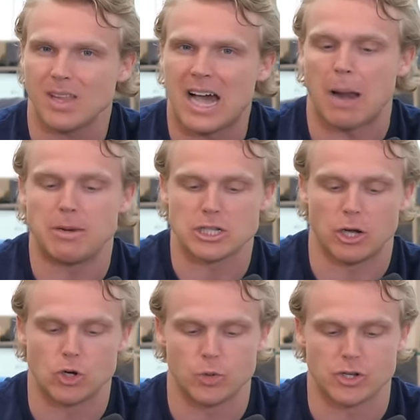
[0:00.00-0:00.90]
I'd be
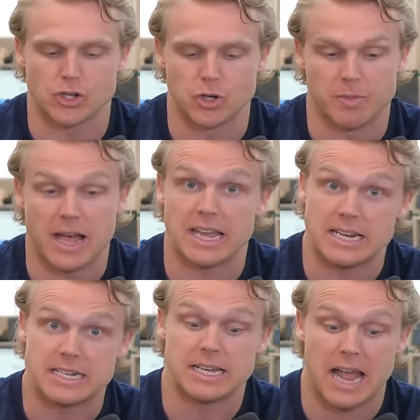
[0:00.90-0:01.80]
slow to assume that. He
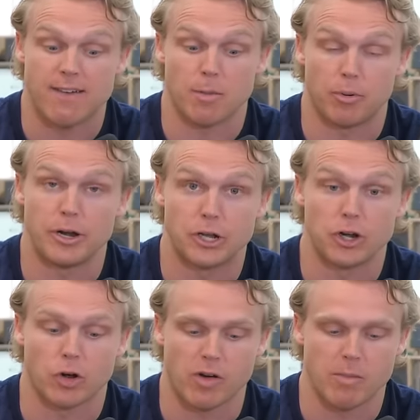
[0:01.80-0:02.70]
did have a pretty
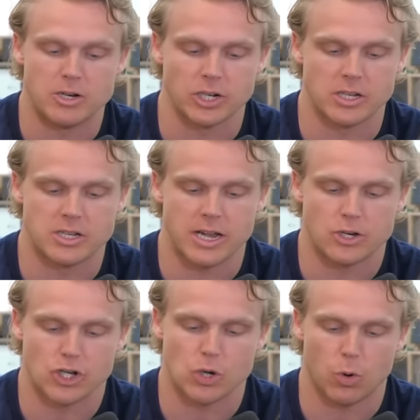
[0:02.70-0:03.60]
good career at Michigan State,
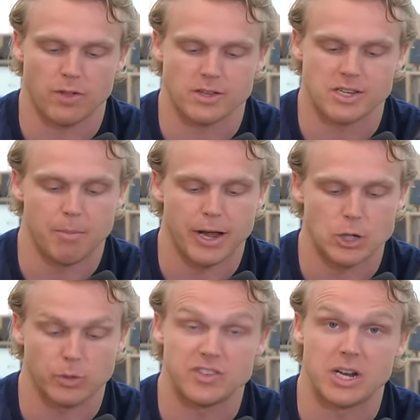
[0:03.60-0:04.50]
just so we're on the same
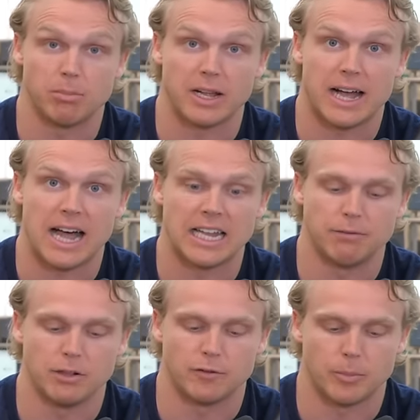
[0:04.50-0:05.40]
page. We've seen him play a high
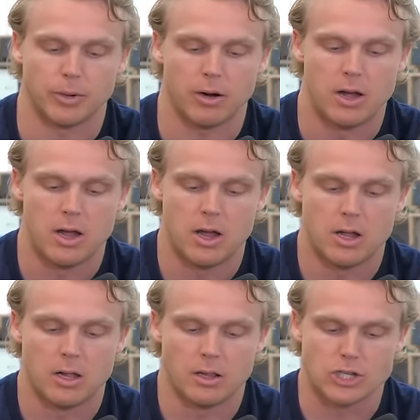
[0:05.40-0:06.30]
level of football.
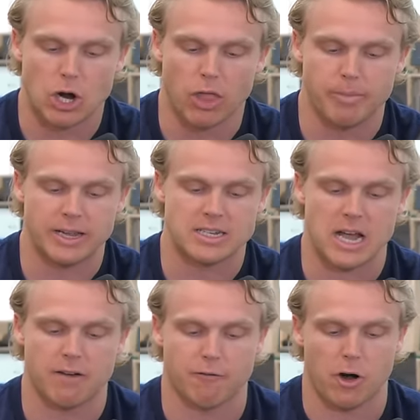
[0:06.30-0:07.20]
Let's go to the Big
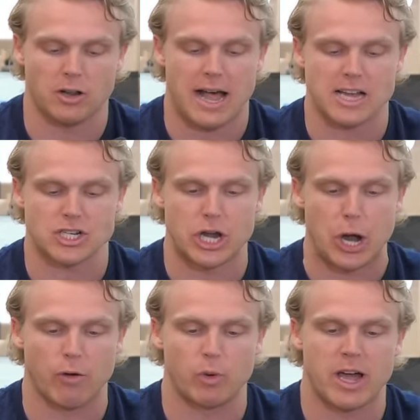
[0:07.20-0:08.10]
Ten for our last
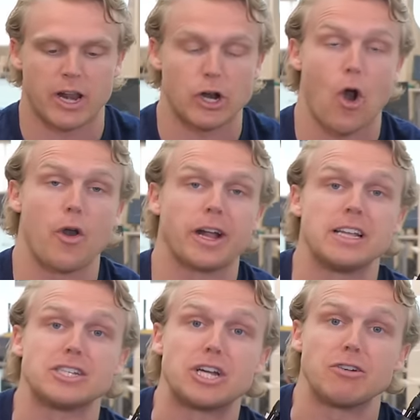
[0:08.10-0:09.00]
narrative we got to guard
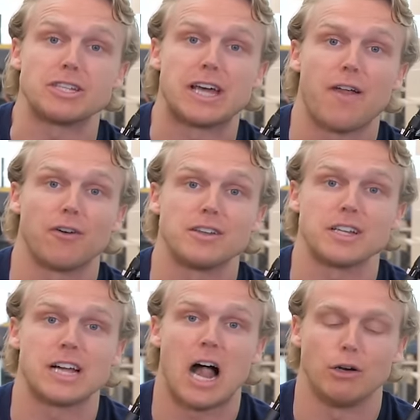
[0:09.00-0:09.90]
against here together as a
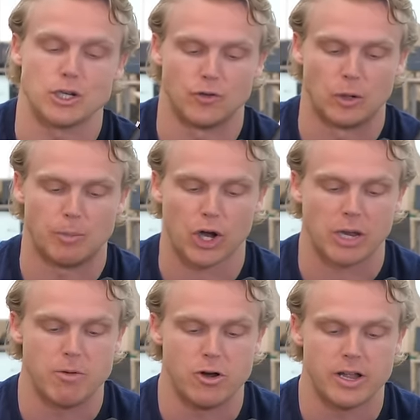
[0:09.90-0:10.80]
college football
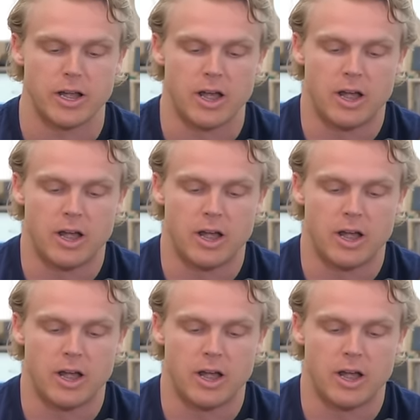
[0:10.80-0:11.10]
community.